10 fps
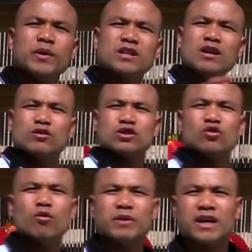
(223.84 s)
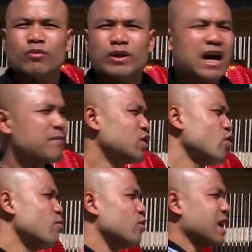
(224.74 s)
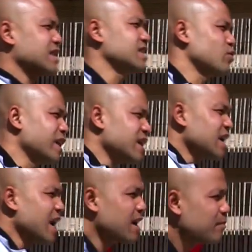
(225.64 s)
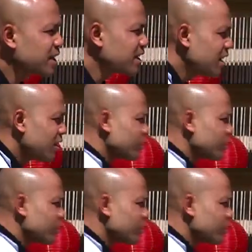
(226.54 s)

do is normally, we have a normal like this. When the attack coming in, we